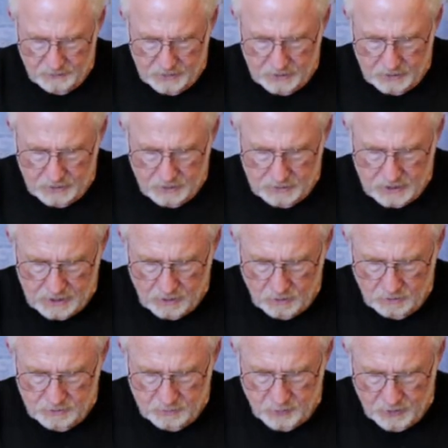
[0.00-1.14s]
there to kind of
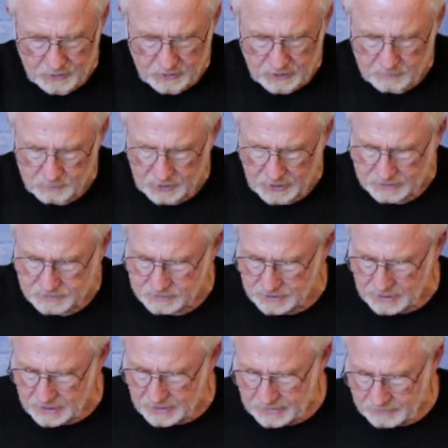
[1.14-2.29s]
hold the print in place.
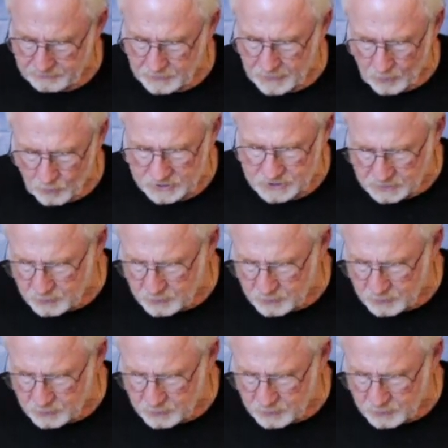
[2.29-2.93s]
Once you